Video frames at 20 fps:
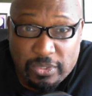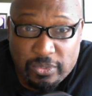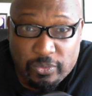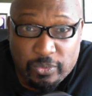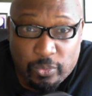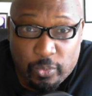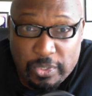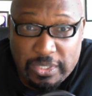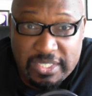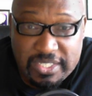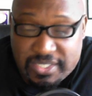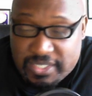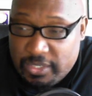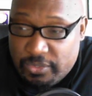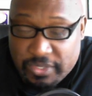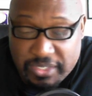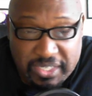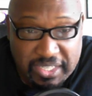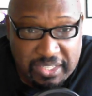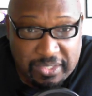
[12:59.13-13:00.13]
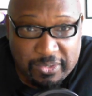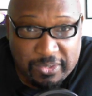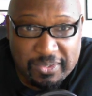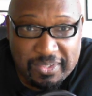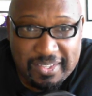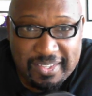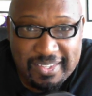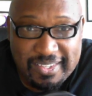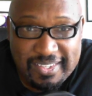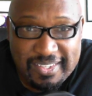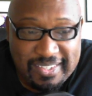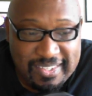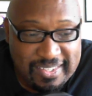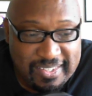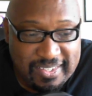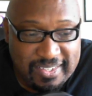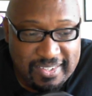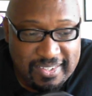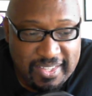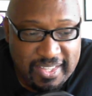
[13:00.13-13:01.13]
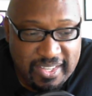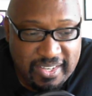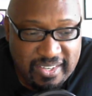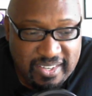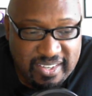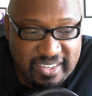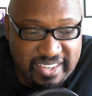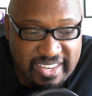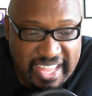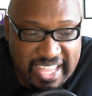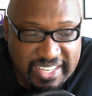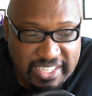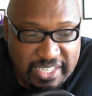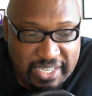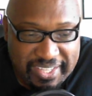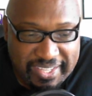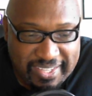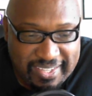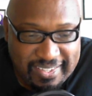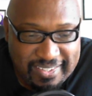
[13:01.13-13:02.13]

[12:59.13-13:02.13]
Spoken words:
really seal the deal. Deadly.